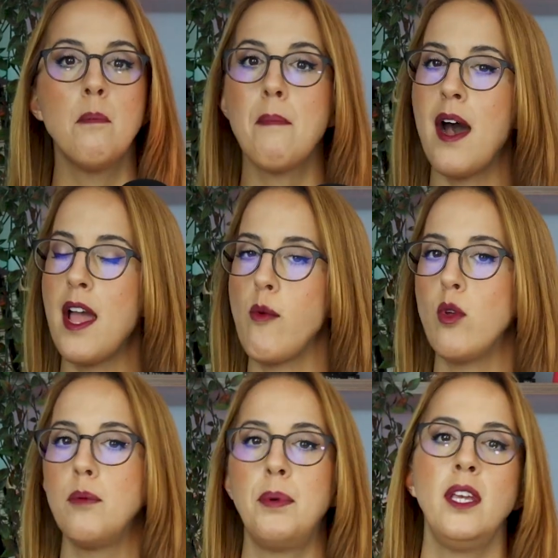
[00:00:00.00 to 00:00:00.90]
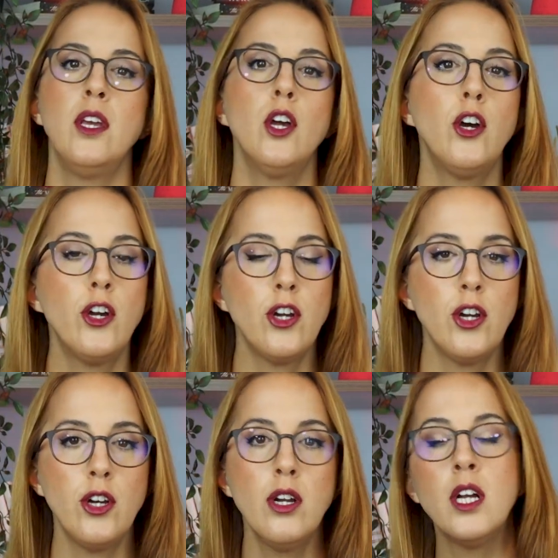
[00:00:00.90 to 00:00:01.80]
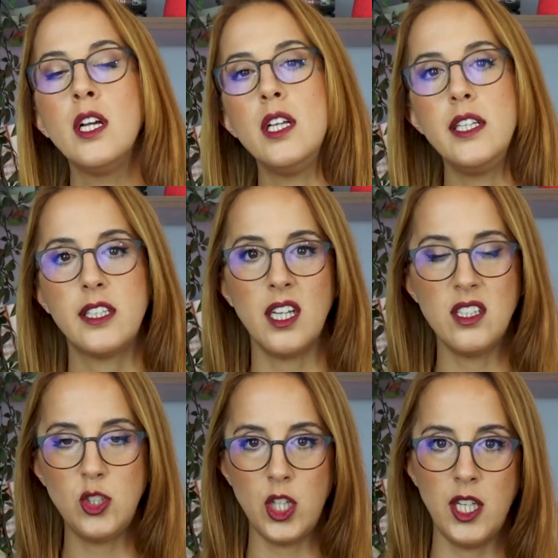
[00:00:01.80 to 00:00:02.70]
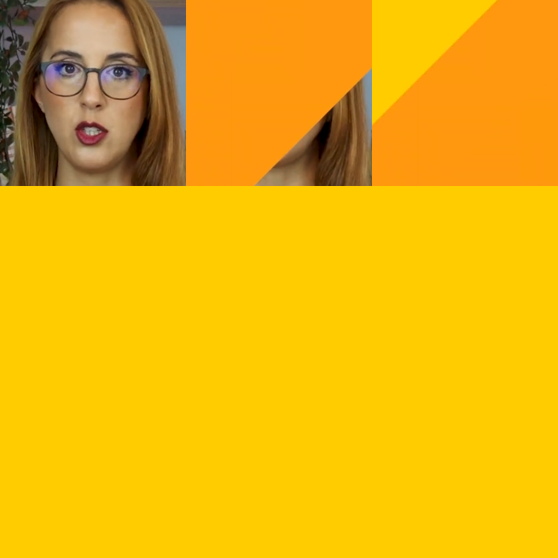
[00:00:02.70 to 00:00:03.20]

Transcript: my will be her, it can change.